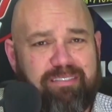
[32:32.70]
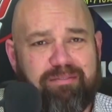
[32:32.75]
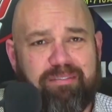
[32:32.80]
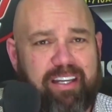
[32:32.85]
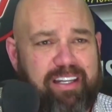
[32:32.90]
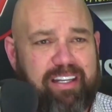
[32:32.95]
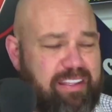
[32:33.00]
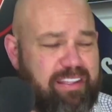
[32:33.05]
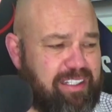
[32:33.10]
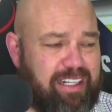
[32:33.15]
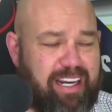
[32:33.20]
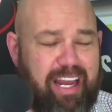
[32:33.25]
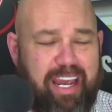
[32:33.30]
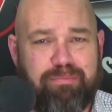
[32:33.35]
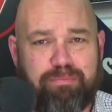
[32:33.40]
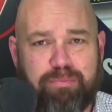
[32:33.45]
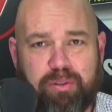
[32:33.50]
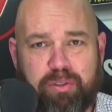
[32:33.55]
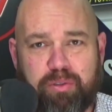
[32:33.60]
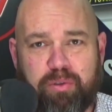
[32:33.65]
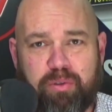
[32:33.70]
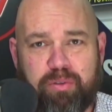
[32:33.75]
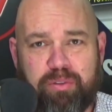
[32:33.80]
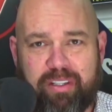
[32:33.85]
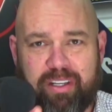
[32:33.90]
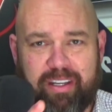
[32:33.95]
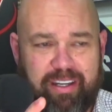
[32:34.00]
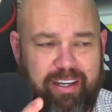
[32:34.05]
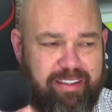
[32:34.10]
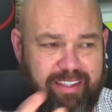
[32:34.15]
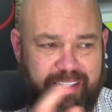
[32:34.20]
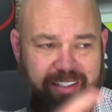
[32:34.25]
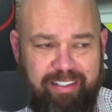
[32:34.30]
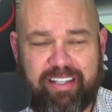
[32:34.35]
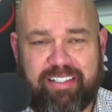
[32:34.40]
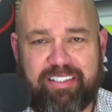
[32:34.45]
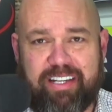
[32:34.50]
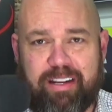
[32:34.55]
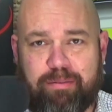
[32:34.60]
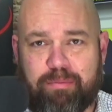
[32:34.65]
I got the light brew. Uh, I think
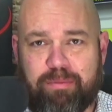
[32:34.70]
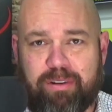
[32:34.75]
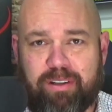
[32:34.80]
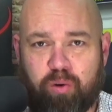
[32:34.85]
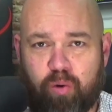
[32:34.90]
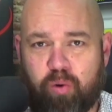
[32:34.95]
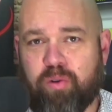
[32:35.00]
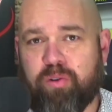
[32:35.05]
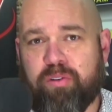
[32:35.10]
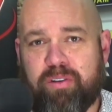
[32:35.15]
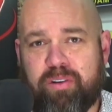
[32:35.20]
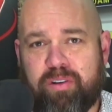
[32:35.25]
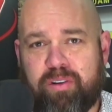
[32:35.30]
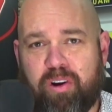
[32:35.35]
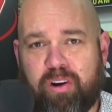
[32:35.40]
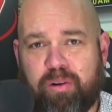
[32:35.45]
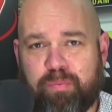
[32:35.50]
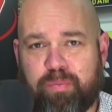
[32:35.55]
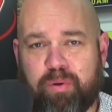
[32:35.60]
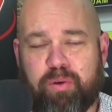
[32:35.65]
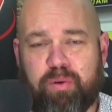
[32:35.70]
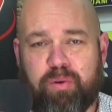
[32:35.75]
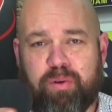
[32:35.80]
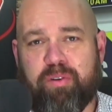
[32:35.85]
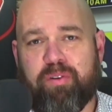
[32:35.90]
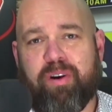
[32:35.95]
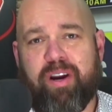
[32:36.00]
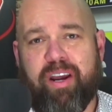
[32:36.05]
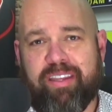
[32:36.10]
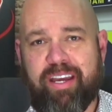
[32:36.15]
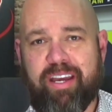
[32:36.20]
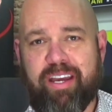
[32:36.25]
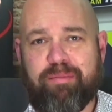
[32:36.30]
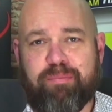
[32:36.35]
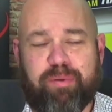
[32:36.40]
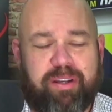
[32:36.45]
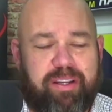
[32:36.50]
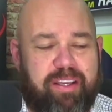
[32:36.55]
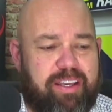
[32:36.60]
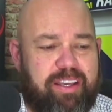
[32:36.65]
next time I'm going to order the dark brew and try that.
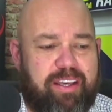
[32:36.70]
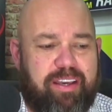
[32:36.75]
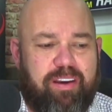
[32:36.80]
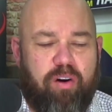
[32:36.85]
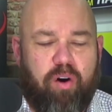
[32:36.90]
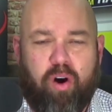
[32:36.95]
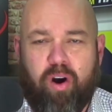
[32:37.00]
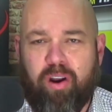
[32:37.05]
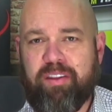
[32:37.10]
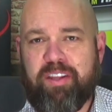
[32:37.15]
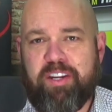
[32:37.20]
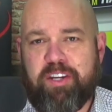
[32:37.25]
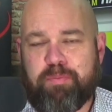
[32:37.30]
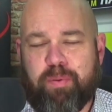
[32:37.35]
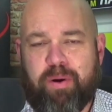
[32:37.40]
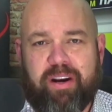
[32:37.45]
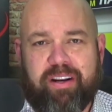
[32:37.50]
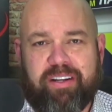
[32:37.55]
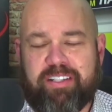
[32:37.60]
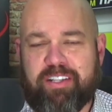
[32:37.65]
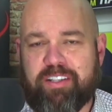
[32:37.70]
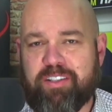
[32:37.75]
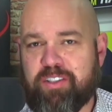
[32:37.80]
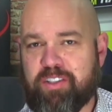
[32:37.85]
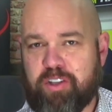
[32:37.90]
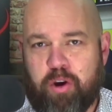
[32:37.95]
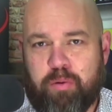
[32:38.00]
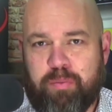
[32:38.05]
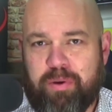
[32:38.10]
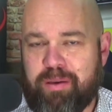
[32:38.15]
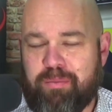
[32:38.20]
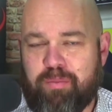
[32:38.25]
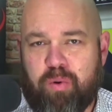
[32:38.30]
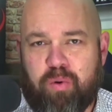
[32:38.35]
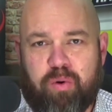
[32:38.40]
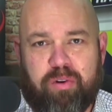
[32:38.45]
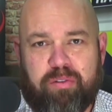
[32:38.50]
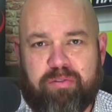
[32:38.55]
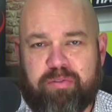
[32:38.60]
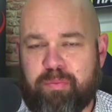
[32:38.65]
But all of these products and so many
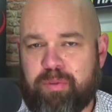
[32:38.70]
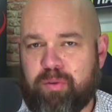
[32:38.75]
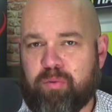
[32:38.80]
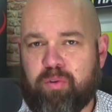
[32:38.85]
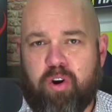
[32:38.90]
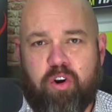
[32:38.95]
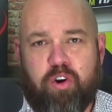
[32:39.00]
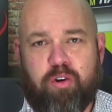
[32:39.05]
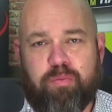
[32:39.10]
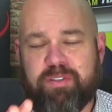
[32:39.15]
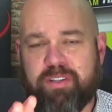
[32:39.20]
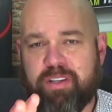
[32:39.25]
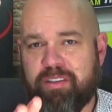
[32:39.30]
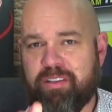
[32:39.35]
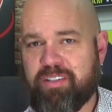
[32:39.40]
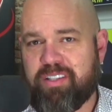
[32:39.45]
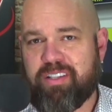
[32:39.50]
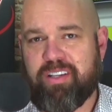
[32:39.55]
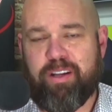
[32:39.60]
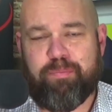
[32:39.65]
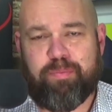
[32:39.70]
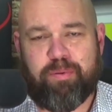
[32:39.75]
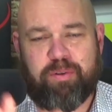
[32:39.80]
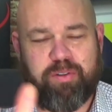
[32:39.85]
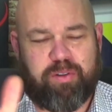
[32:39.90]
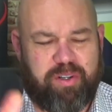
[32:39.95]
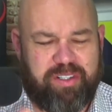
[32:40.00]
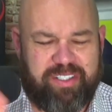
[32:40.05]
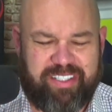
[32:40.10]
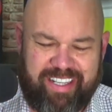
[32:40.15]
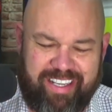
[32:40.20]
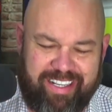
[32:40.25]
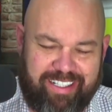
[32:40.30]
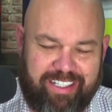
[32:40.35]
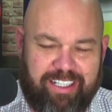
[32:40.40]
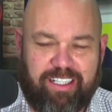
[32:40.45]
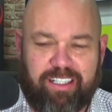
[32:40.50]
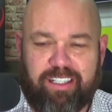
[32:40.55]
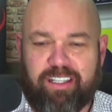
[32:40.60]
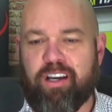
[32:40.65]
more, from the robes to the slippers, Christine
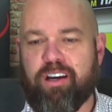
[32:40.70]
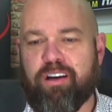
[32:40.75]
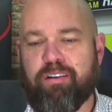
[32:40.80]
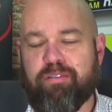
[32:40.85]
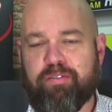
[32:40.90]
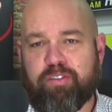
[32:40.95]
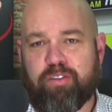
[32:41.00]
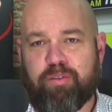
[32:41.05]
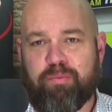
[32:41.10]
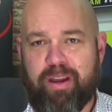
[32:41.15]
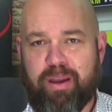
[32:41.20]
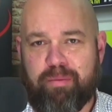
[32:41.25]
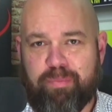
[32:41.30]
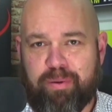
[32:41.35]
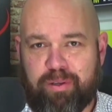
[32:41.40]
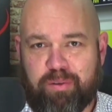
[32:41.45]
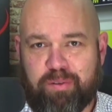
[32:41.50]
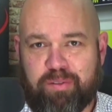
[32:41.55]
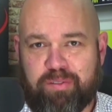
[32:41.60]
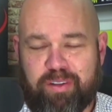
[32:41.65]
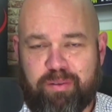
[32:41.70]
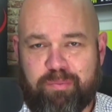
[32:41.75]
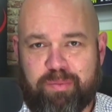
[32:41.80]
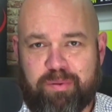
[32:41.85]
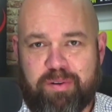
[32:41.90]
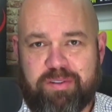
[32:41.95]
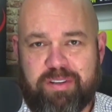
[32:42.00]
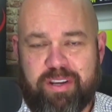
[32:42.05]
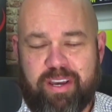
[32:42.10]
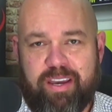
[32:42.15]
loves her My Pillow slippers.